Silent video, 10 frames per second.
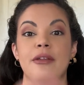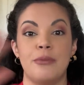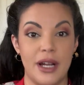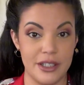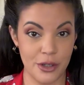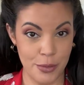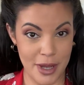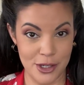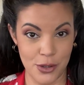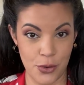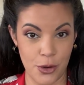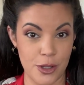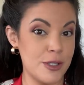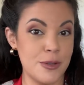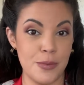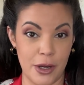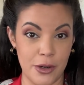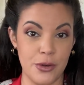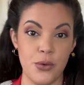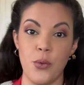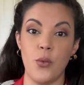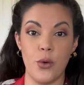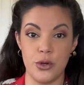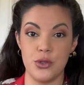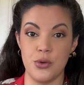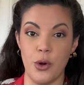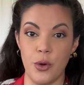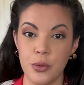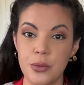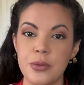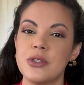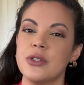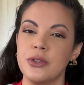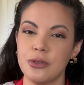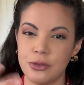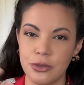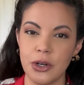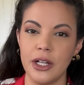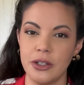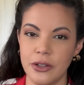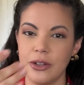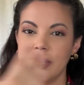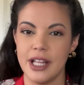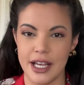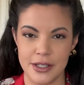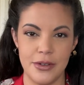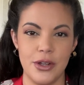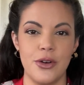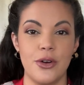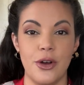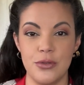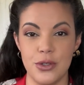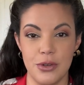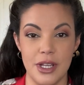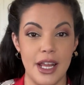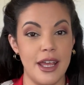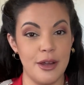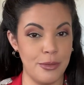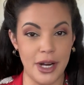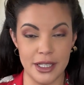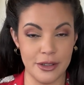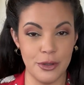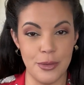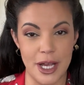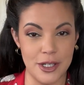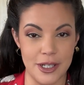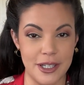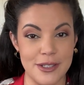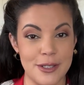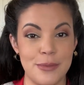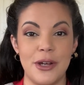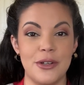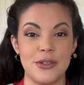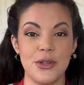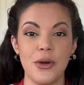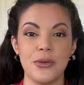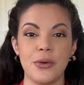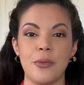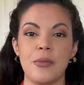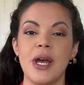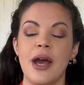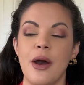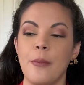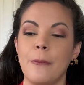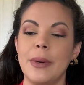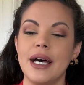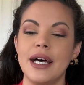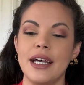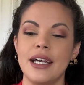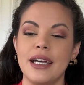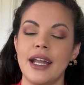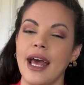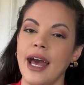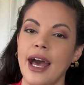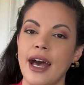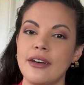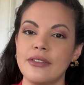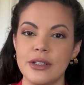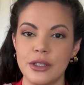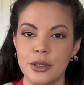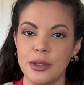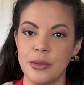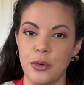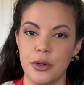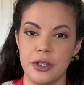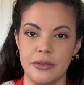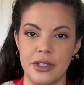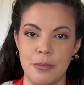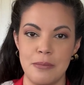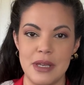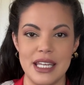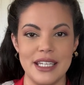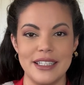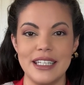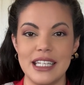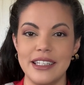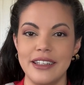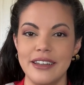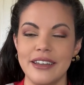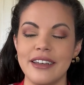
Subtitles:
Practical Magic inspired wardrobe to follow the last video of doing a Practical Magic inspired sewing room, but I have a little bit more of an immediate need